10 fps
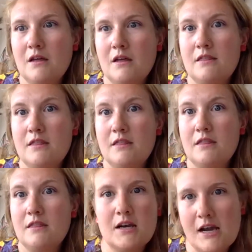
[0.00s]
their
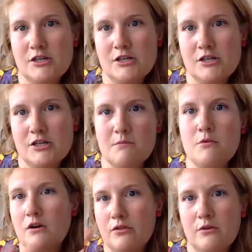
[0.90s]
connections are
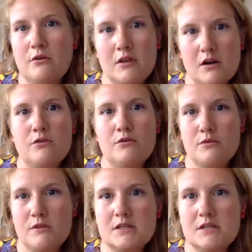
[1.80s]
more, through